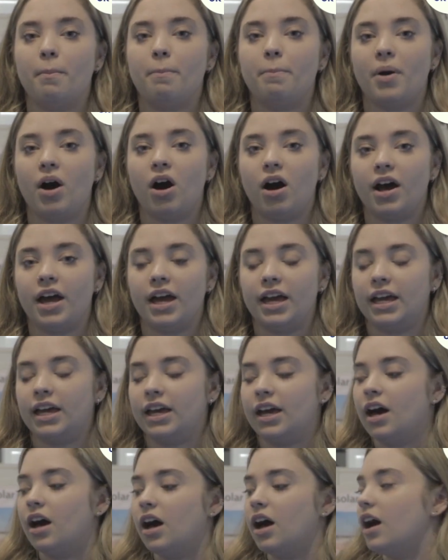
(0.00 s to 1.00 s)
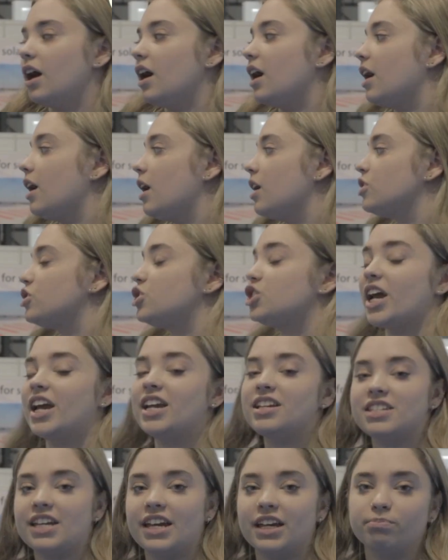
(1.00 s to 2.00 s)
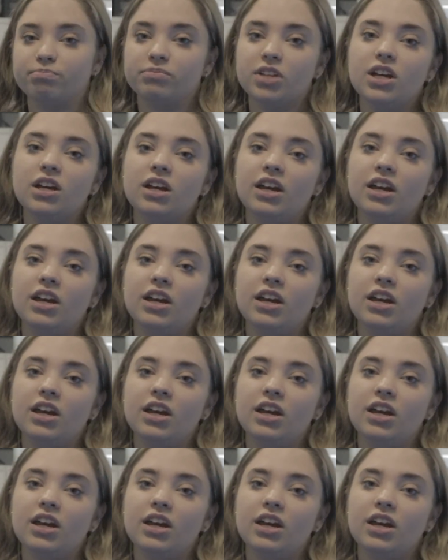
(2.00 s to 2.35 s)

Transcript: by shading.